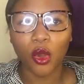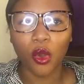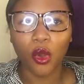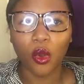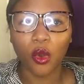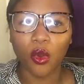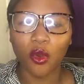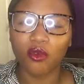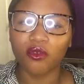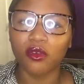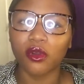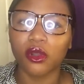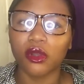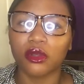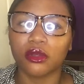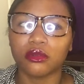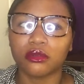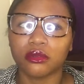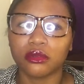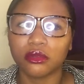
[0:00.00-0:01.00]
over,
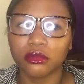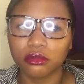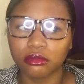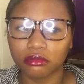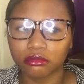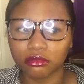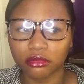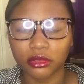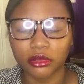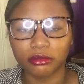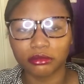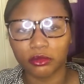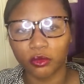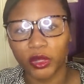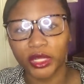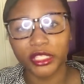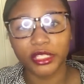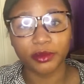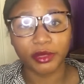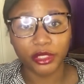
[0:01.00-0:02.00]
well,
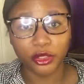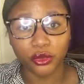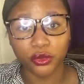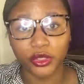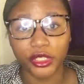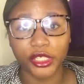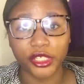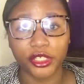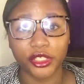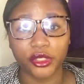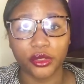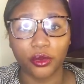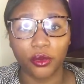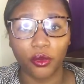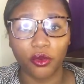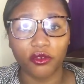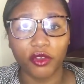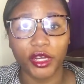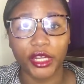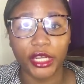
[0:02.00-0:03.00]
it's been 2 years, so
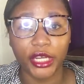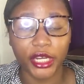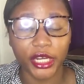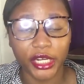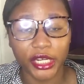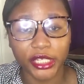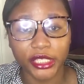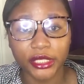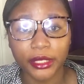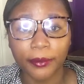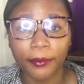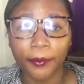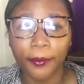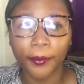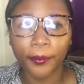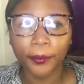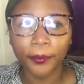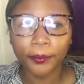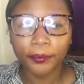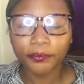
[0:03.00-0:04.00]
over the years
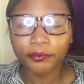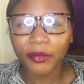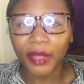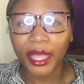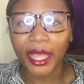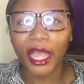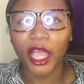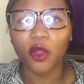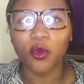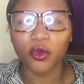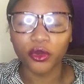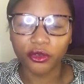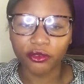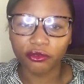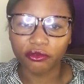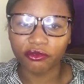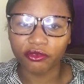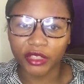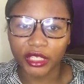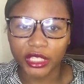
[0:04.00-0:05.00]
I wouldn't
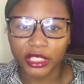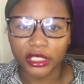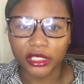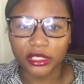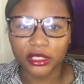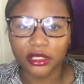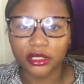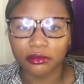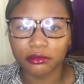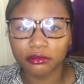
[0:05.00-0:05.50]
feel it